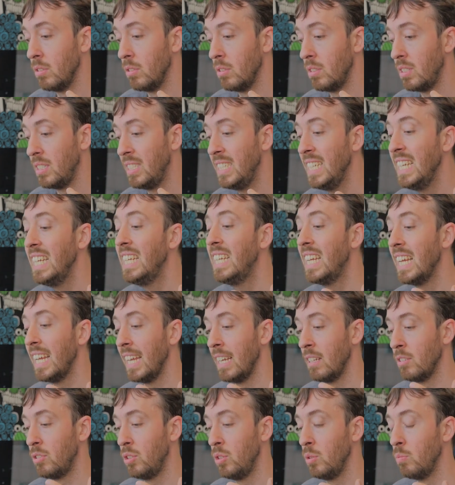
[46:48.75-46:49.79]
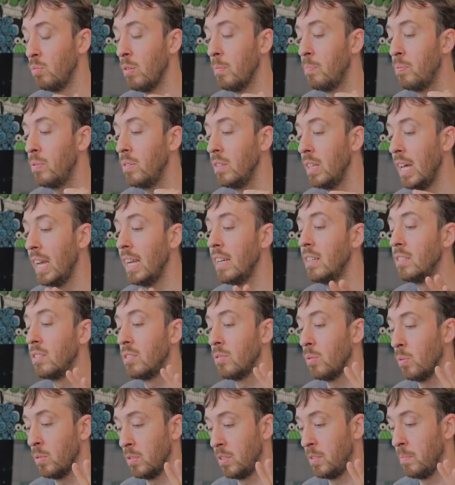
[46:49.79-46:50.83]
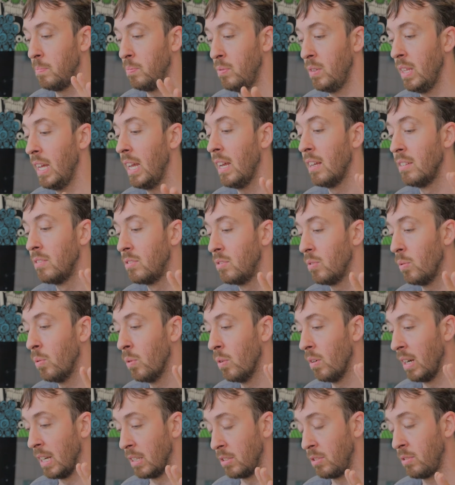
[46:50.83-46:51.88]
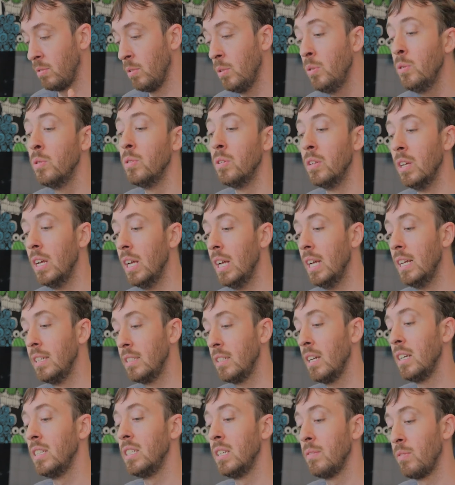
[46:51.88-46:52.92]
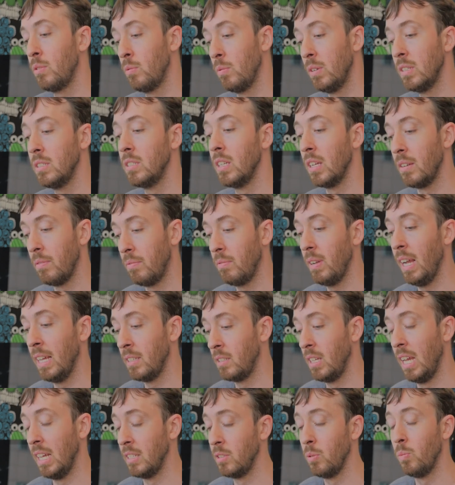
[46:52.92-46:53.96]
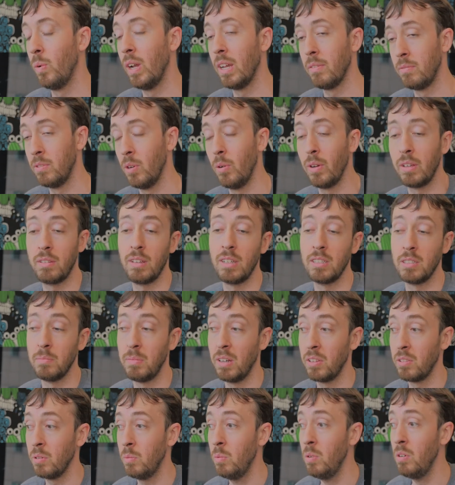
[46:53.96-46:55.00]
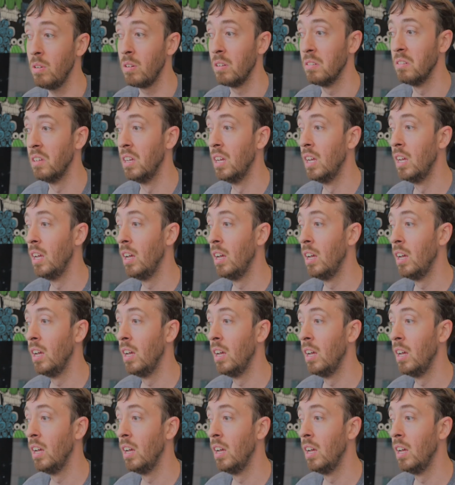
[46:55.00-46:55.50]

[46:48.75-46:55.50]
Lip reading: seeking to replace or supplant or exclude scientific reasoning as a way of knowing things about the world.